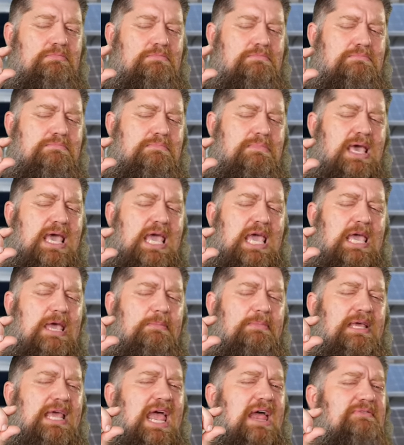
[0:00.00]

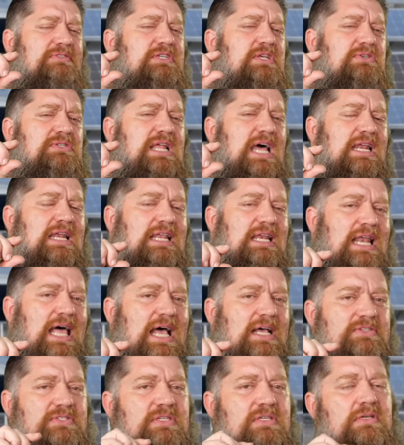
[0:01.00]
maybe ever so slightly
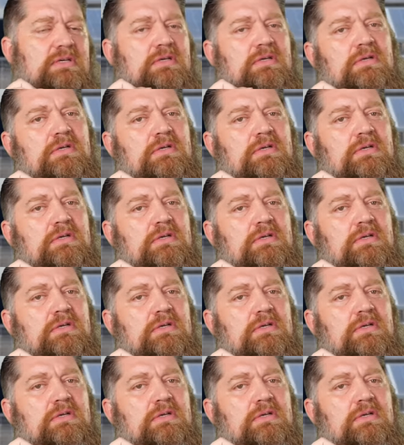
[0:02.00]
less